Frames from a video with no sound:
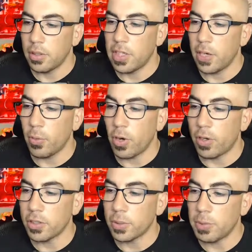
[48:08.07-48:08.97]
Dan
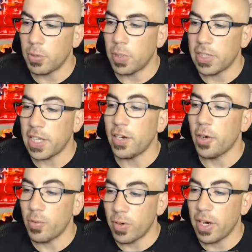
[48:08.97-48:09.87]
Walsh, between San
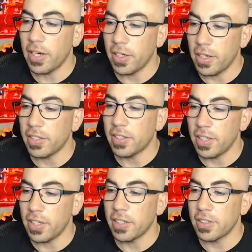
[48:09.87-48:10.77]
Onofre and
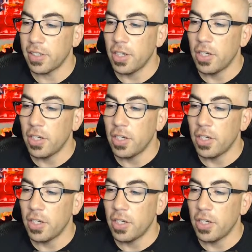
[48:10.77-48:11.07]
Encinitas,